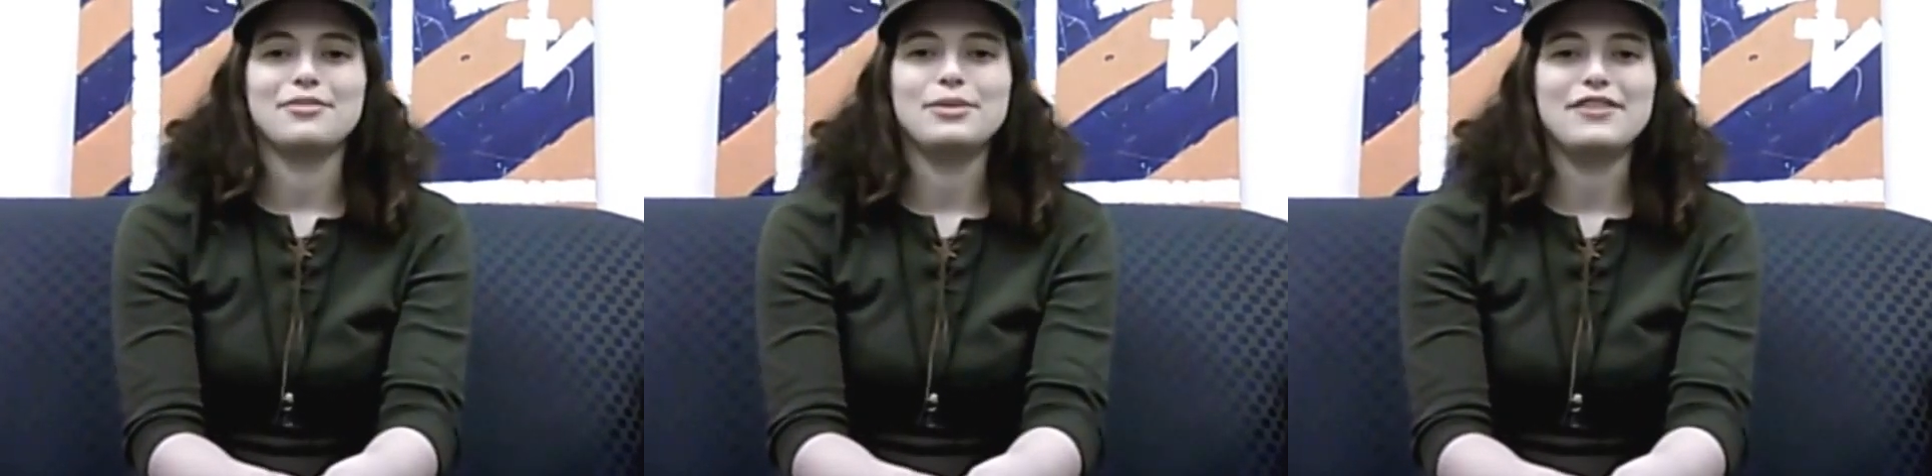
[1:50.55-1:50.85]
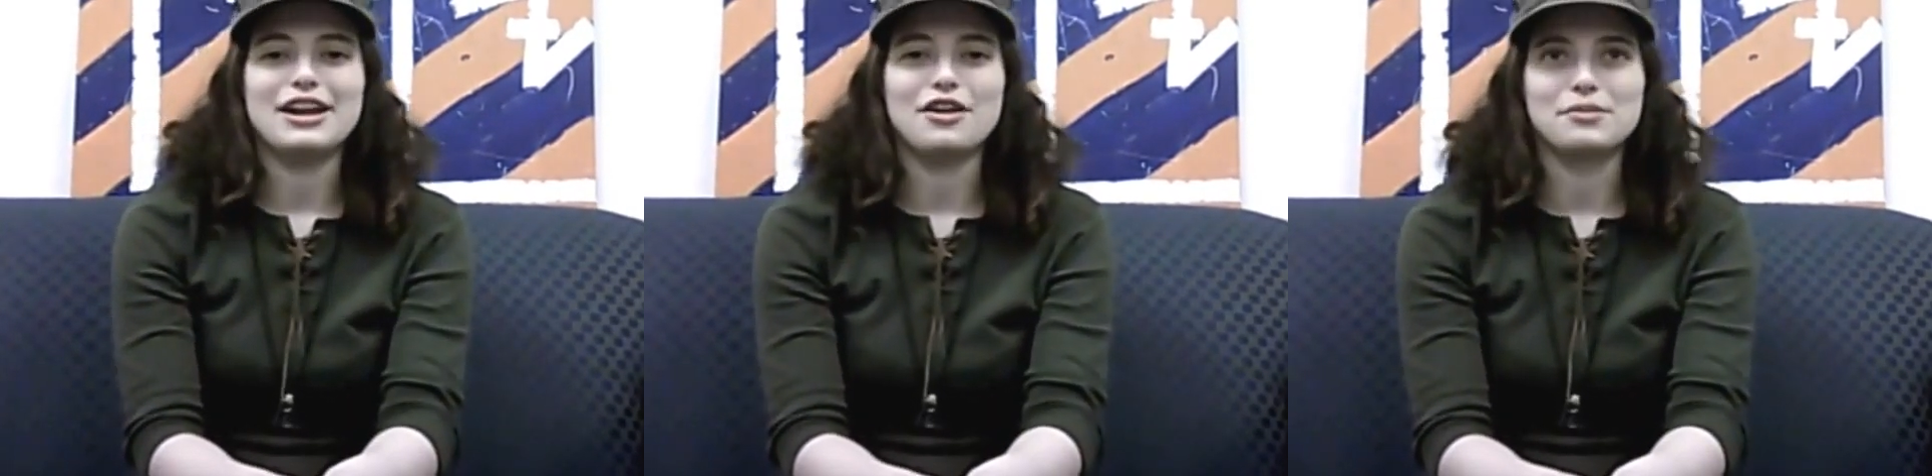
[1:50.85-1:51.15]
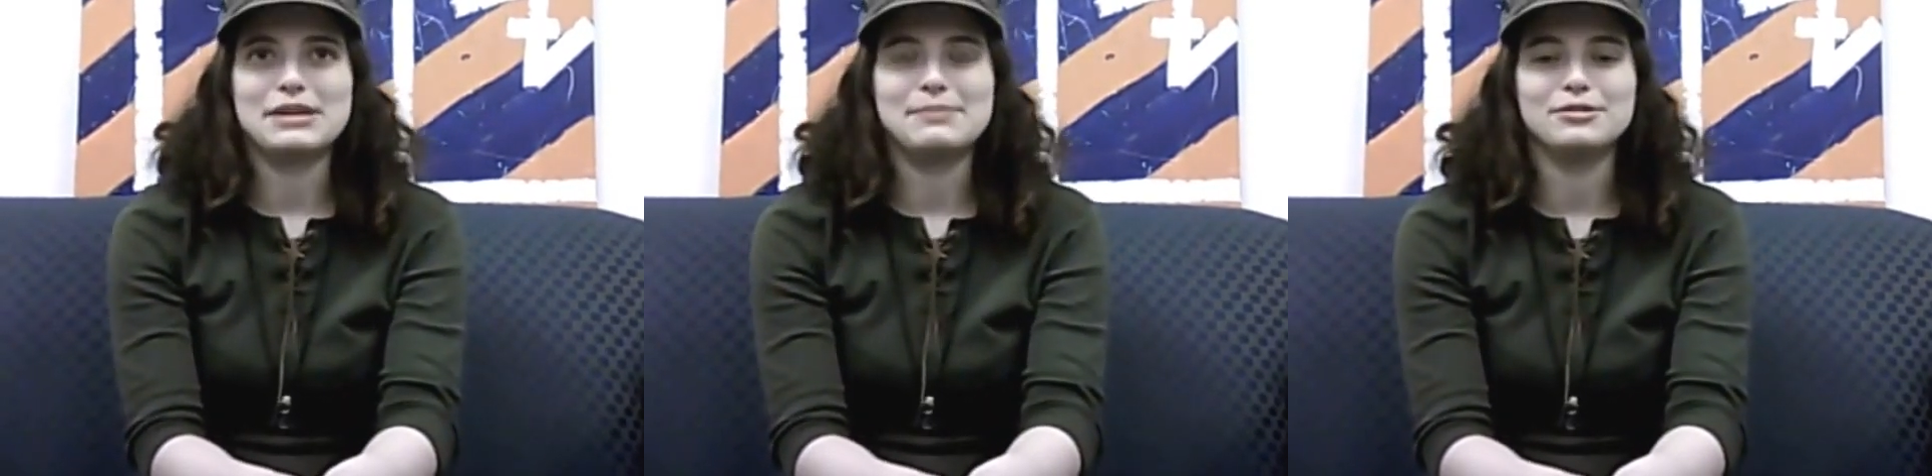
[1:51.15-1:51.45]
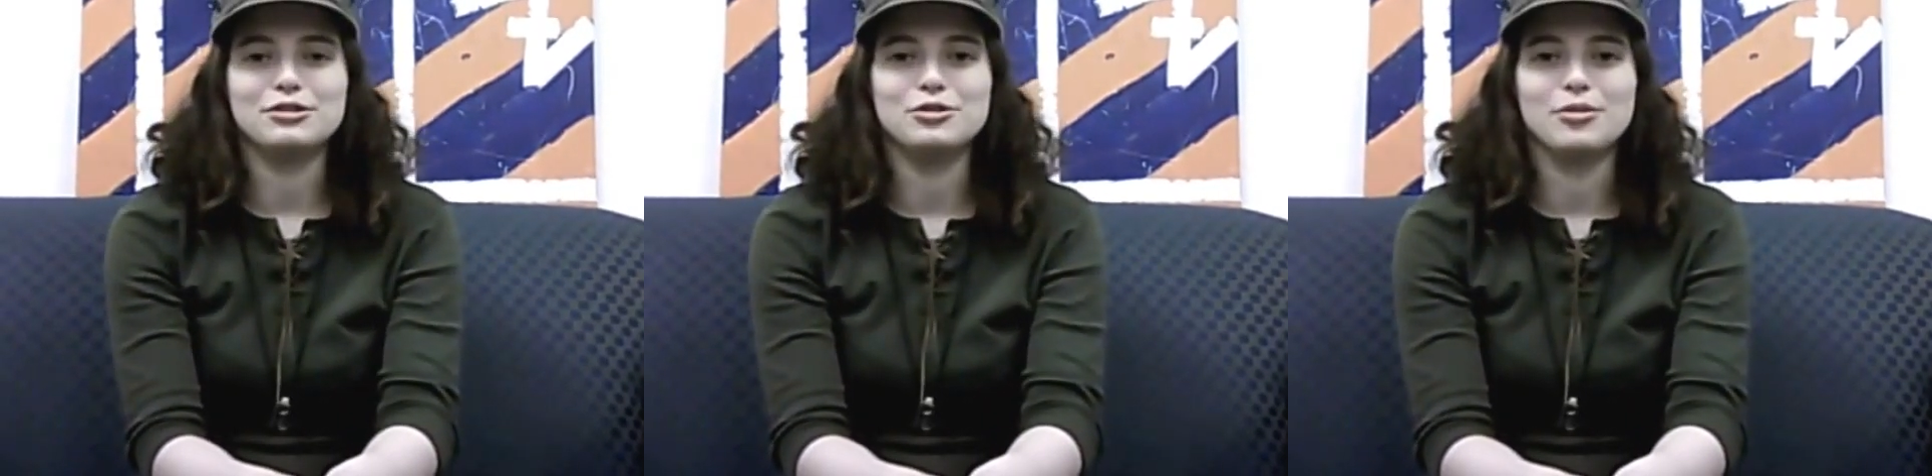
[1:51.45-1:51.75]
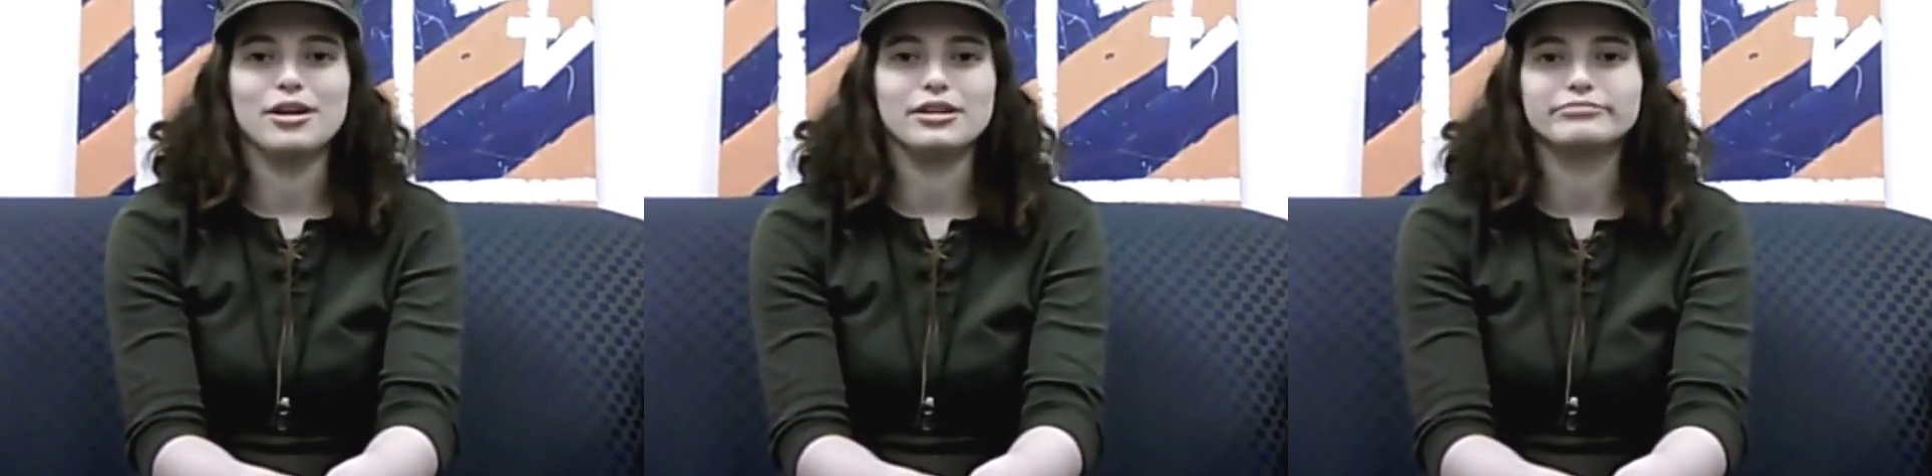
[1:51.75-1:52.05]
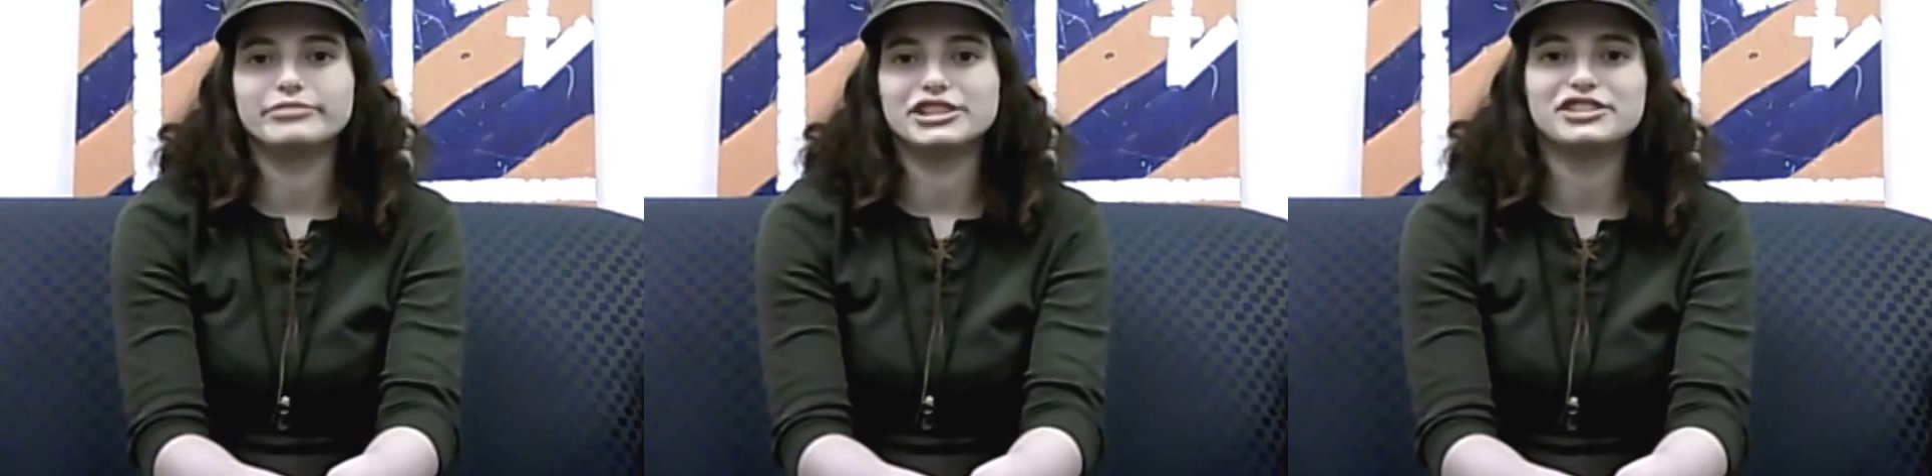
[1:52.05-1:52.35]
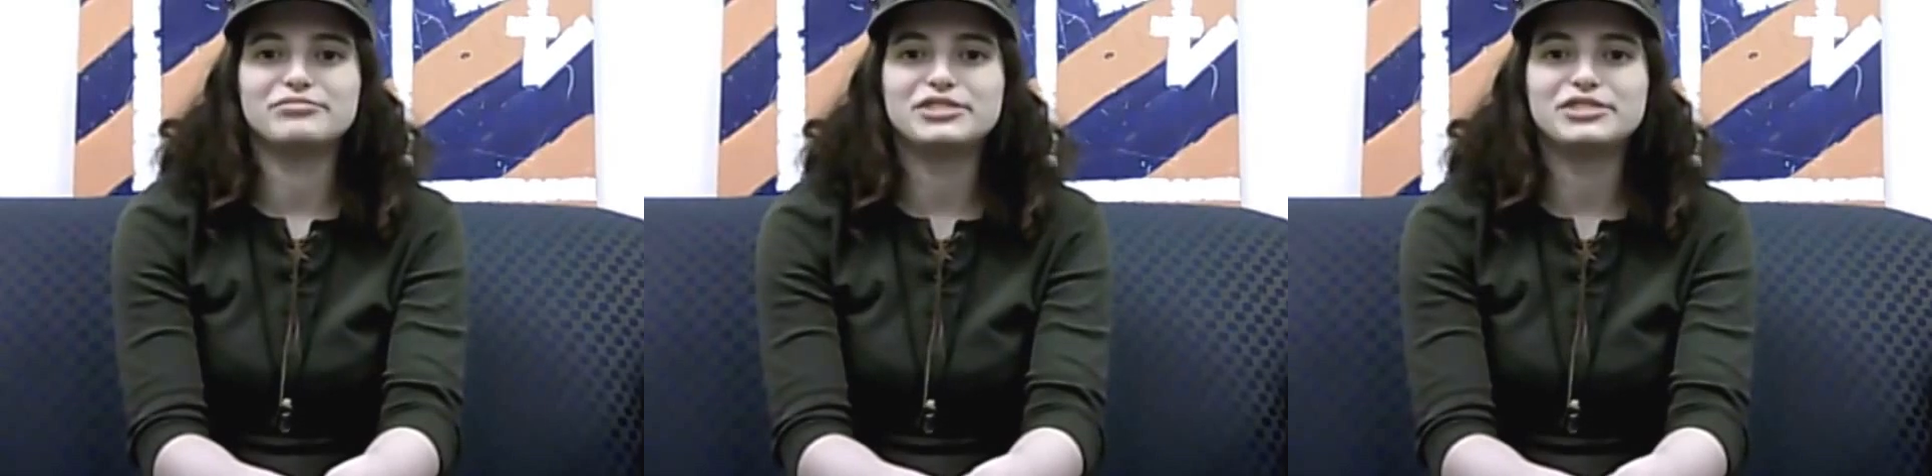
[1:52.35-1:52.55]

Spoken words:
We've had other people who are just